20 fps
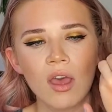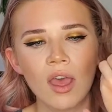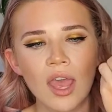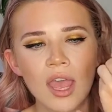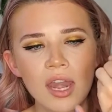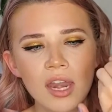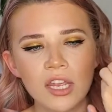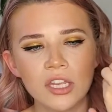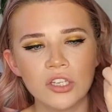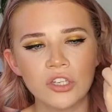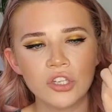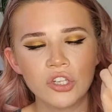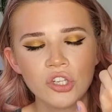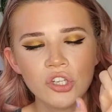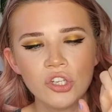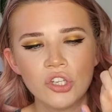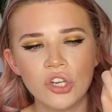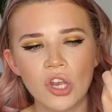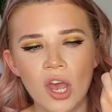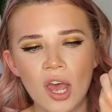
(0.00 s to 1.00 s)
It is
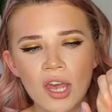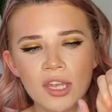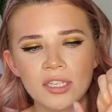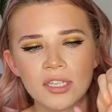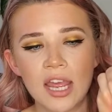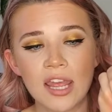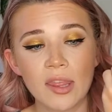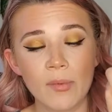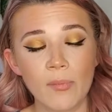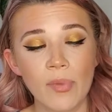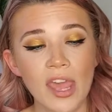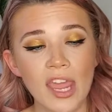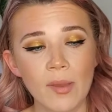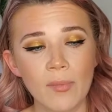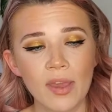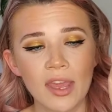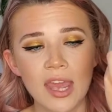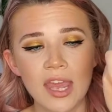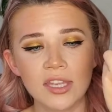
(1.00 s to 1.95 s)
just, and the pigment,